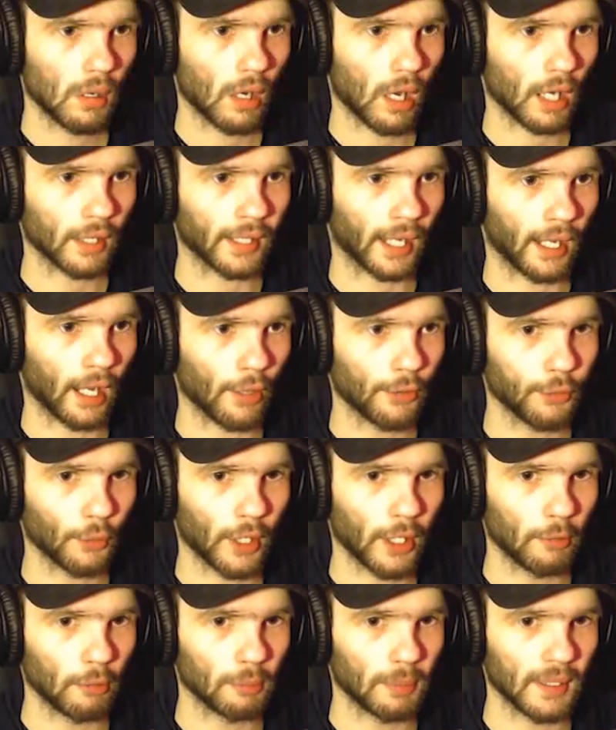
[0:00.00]
Okay, I
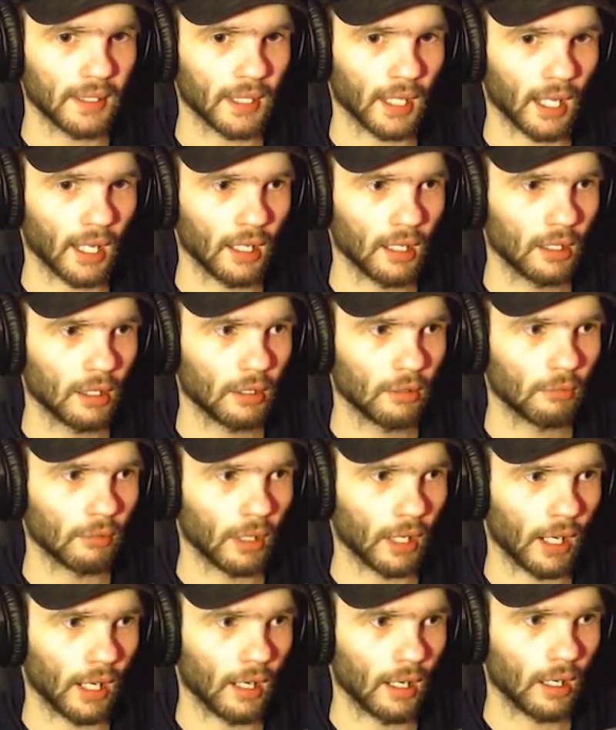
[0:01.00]
thought he would be there.
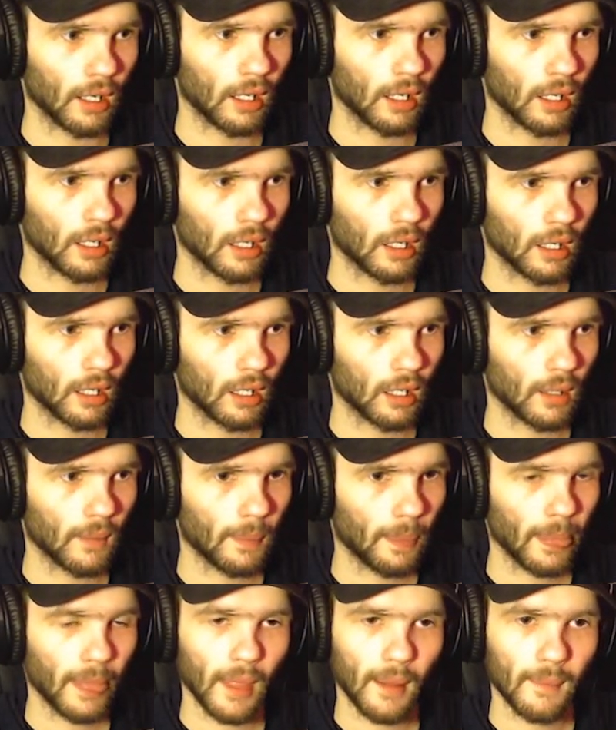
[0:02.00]
Right.
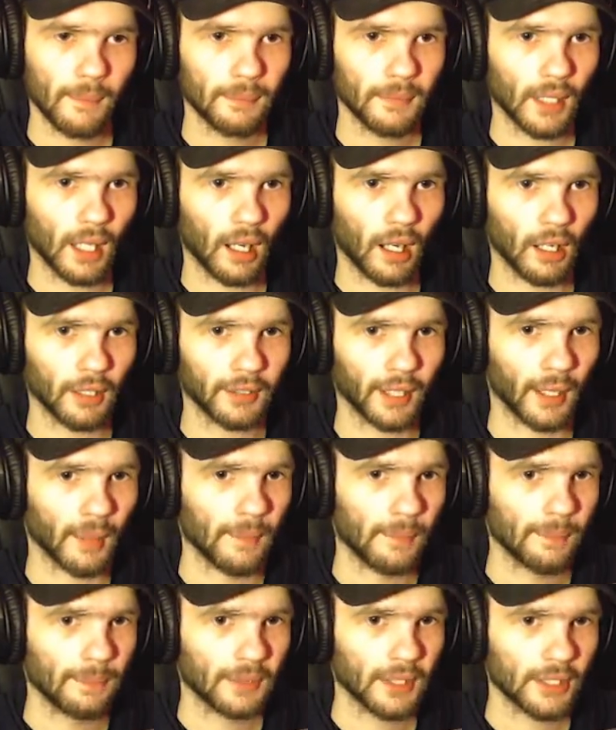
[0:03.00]
Okay,
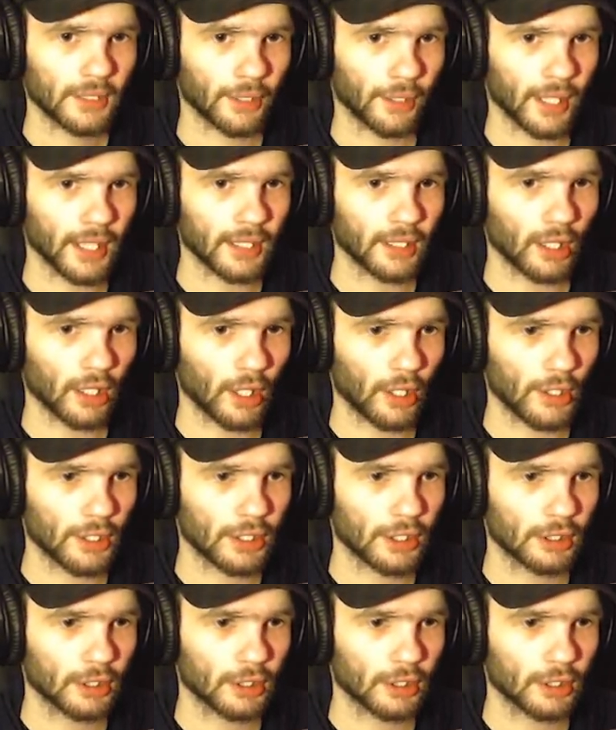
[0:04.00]
so he's close